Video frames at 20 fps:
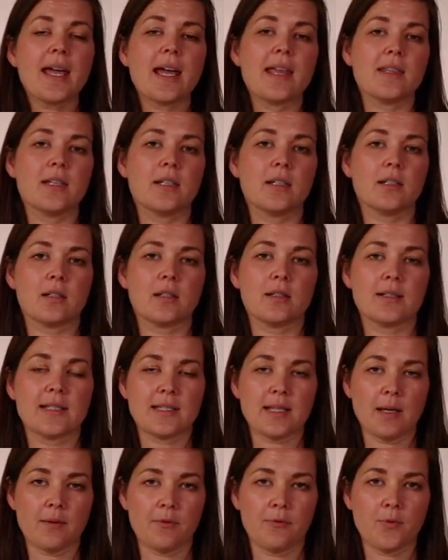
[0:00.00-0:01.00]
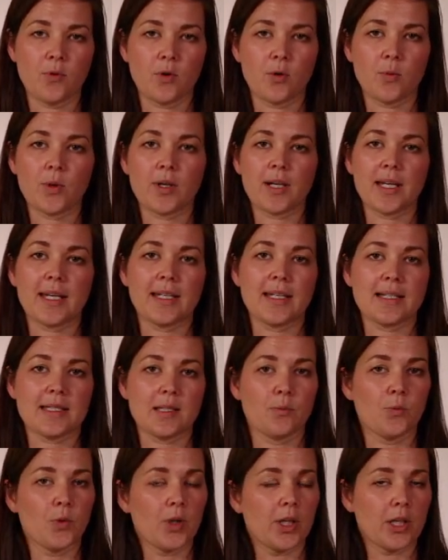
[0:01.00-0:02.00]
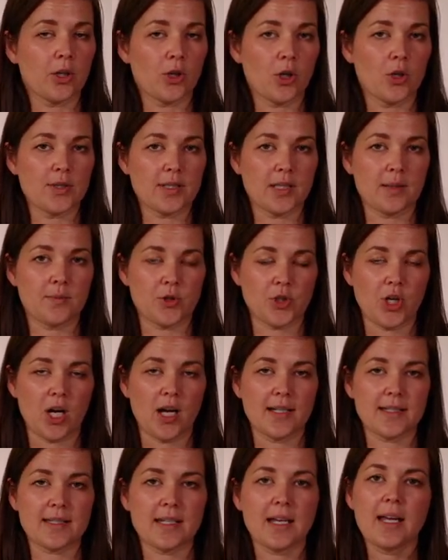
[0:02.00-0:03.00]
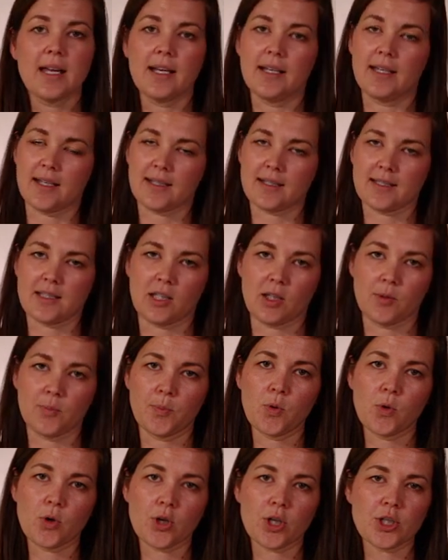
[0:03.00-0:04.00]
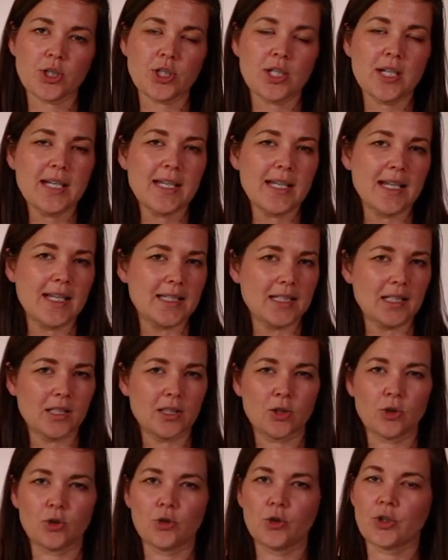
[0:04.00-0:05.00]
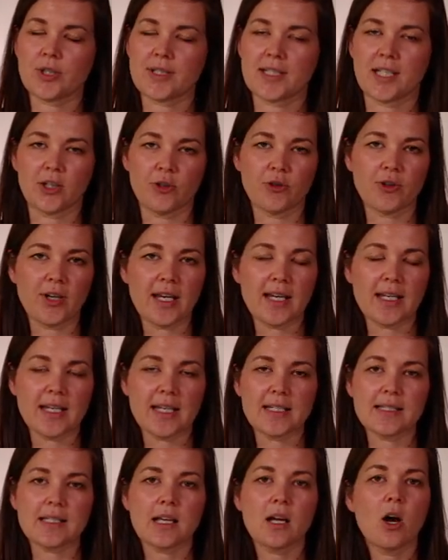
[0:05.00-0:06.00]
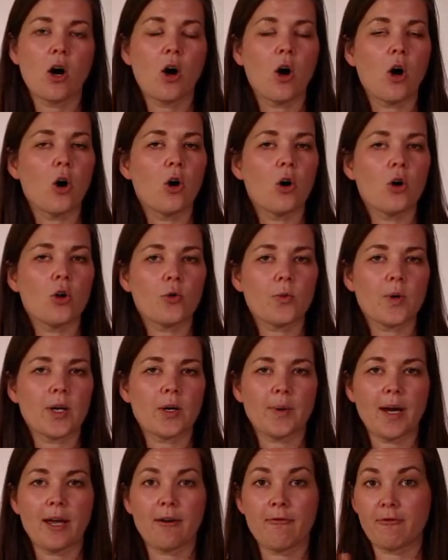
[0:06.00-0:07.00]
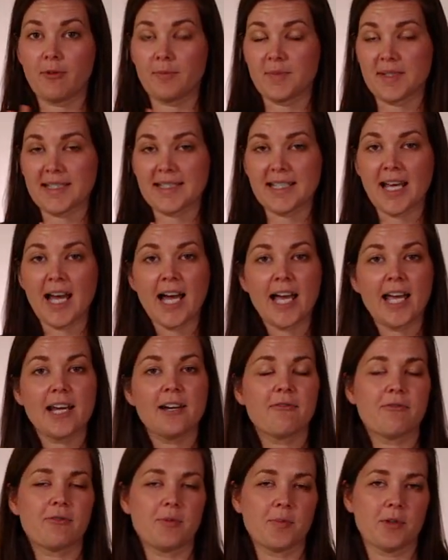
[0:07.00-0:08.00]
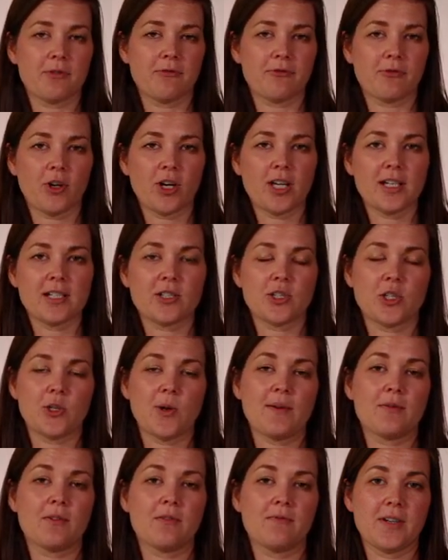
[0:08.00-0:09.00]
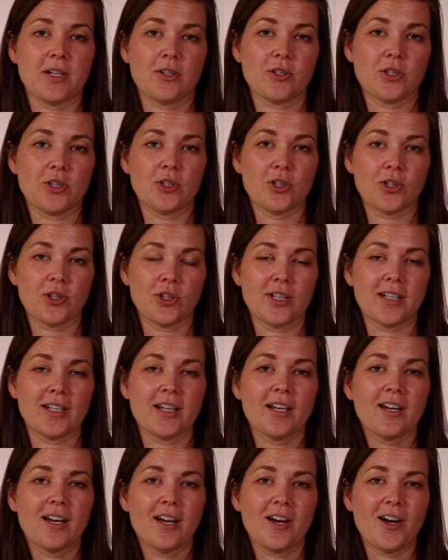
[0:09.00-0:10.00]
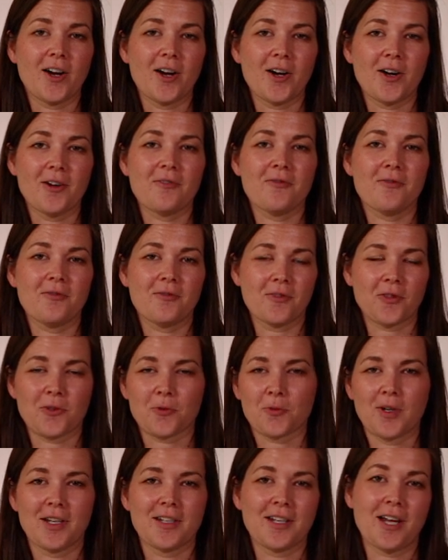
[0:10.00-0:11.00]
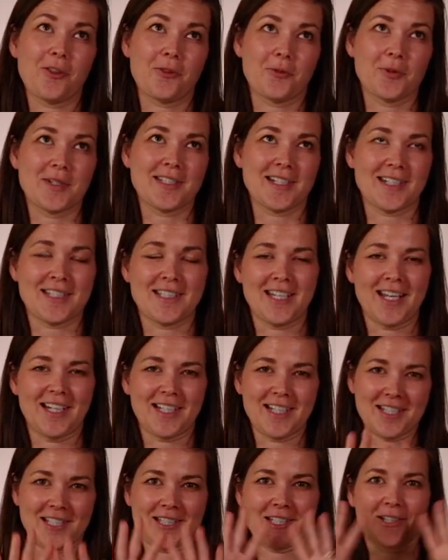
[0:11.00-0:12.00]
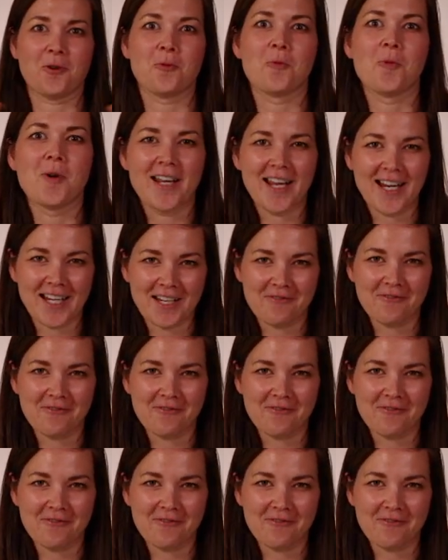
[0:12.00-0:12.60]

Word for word: and then step forward and get some really close-up shots next to the porch, into little nooks and crannies, all the way around from the side, from the front, so you have a very good uh, not 360, I guess it's like a 180